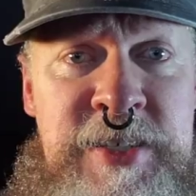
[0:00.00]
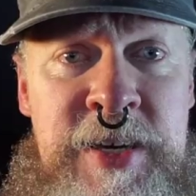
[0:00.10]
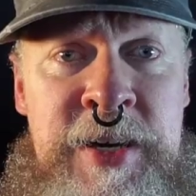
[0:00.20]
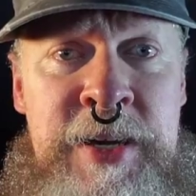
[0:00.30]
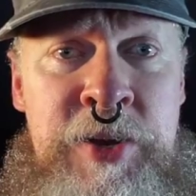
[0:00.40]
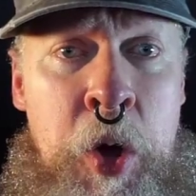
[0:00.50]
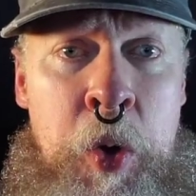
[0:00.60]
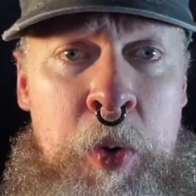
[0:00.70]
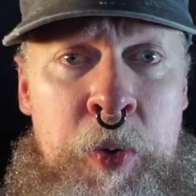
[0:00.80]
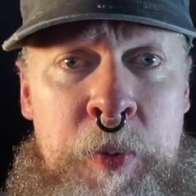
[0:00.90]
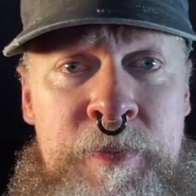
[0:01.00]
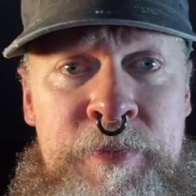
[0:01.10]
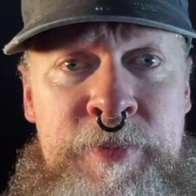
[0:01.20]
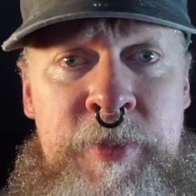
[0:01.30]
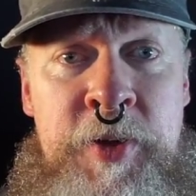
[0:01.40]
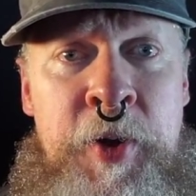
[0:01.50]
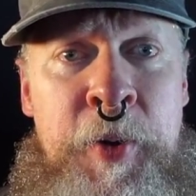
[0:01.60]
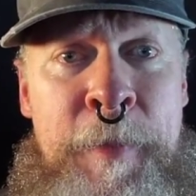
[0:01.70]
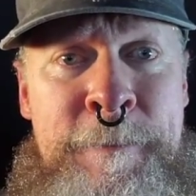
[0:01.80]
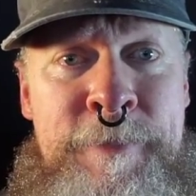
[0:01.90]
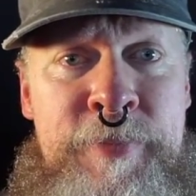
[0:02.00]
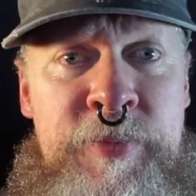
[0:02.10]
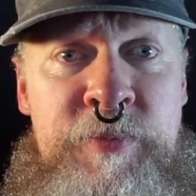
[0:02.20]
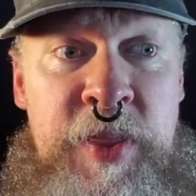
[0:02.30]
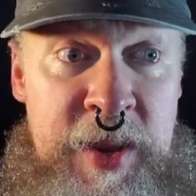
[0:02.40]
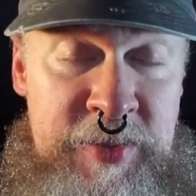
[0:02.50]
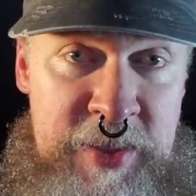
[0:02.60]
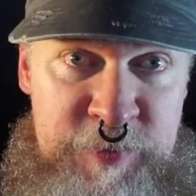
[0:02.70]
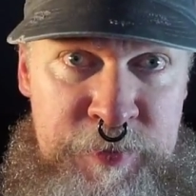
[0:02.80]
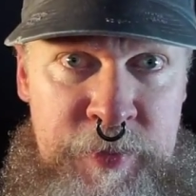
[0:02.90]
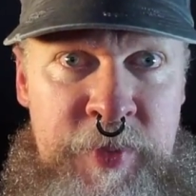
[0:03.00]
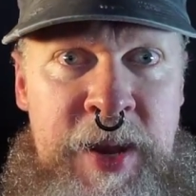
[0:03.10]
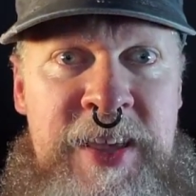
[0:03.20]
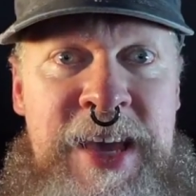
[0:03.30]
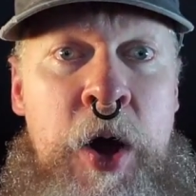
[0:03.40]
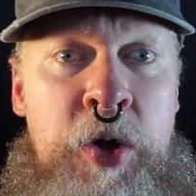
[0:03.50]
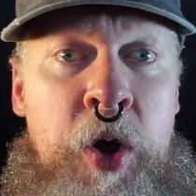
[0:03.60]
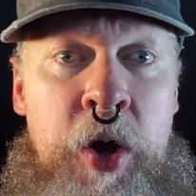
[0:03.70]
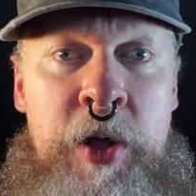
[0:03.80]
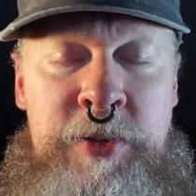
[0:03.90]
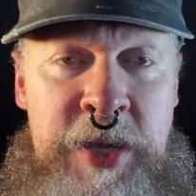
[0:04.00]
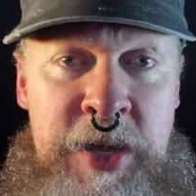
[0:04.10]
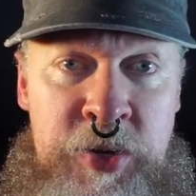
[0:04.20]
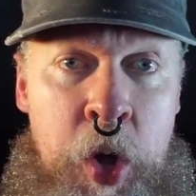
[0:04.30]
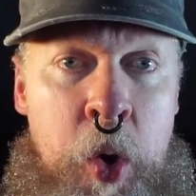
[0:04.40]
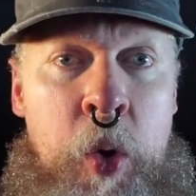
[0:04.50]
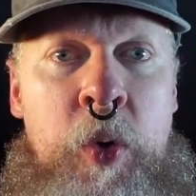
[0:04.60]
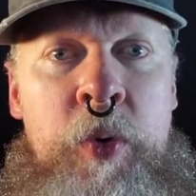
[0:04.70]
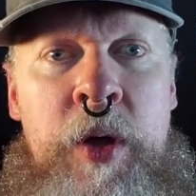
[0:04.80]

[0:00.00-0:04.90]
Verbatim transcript: uh, no. You know, that, that has alcohol, uh, no.